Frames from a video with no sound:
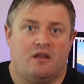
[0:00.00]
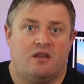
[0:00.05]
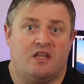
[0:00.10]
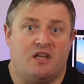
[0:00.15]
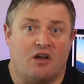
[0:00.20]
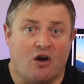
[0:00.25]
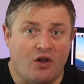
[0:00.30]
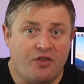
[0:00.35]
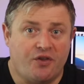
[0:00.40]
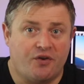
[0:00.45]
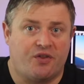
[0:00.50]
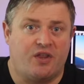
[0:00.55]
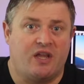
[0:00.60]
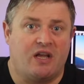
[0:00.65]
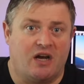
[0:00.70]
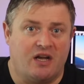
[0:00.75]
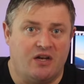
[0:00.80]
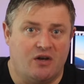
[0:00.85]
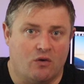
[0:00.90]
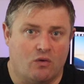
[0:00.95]
The other thing
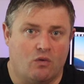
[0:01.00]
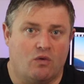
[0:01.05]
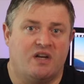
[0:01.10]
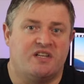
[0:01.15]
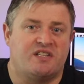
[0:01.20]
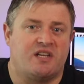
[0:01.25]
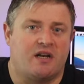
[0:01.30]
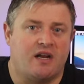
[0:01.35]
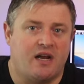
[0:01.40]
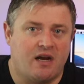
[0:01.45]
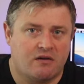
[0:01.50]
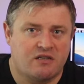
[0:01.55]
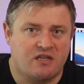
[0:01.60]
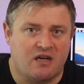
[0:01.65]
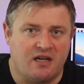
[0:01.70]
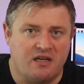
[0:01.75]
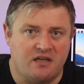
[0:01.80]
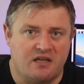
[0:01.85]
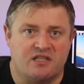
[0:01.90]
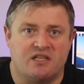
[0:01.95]
I know is that
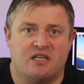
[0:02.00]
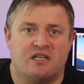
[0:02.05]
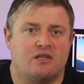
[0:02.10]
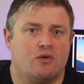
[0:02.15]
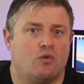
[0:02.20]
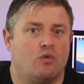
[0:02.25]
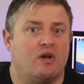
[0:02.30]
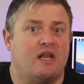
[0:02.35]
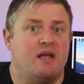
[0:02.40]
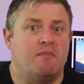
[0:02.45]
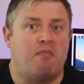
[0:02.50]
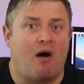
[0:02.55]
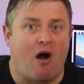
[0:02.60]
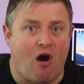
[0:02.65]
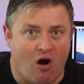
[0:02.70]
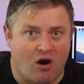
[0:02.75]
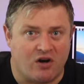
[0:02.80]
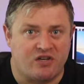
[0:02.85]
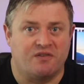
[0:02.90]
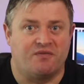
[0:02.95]
airtightness is only
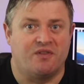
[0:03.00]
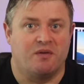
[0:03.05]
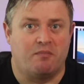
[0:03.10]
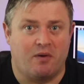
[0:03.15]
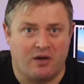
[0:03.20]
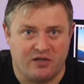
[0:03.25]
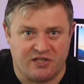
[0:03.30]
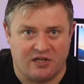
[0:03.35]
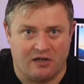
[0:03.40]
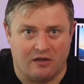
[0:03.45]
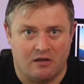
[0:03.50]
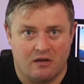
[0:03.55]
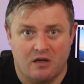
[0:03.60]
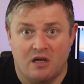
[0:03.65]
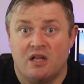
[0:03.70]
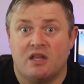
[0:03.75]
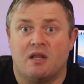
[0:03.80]
part of the puzzle.